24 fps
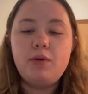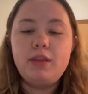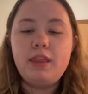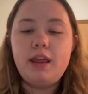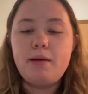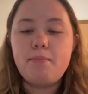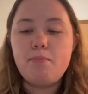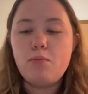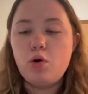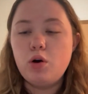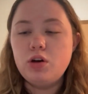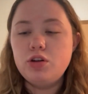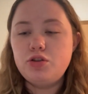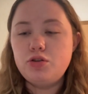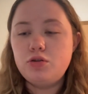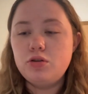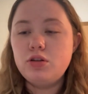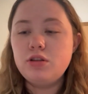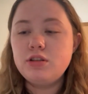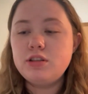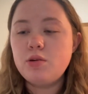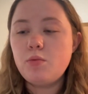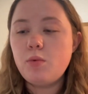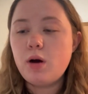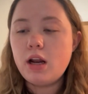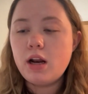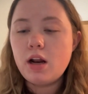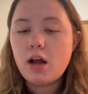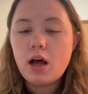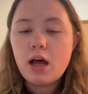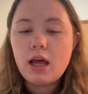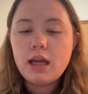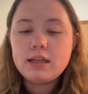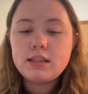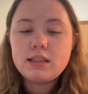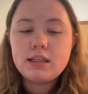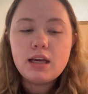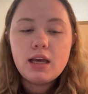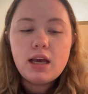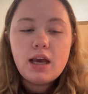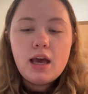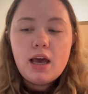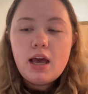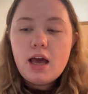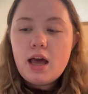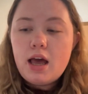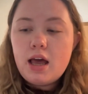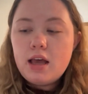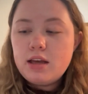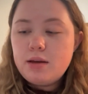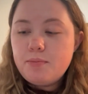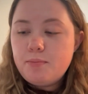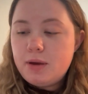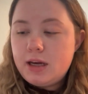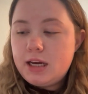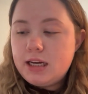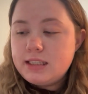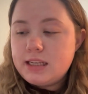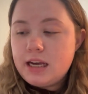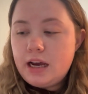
with like more doodles and whatnot. Because